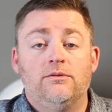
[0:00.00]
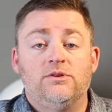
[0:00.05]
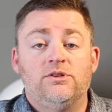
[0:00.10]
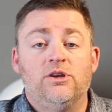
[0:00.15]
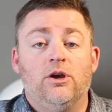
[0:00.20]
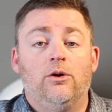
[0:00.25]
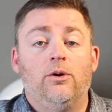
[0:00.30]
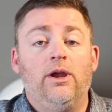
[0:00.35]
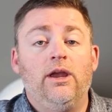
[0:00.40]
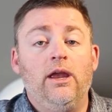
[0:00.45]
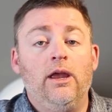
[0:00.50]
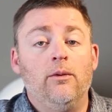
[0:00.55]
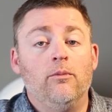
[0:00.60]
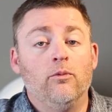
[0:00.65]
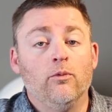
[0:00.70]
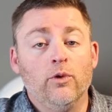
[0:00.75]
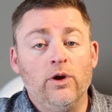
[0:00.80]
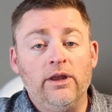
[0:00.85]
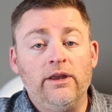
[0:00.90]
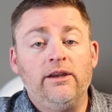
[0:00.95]
So it
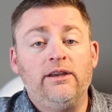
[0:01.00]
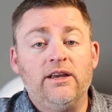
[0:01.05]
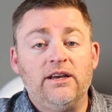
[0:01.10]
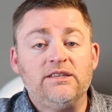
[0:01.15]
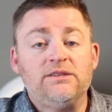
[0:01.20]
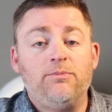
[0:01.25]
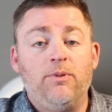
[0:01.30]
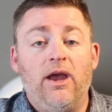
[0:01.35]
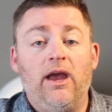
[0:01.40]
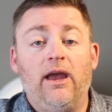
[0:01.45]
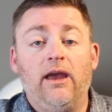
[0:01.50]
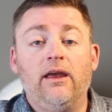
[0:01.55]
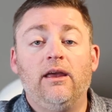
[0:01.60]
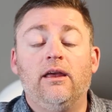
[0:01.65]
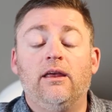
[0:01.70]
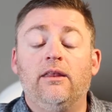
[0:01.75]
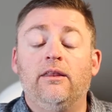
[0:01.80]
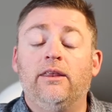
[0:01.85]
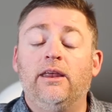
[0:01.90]
really does pay.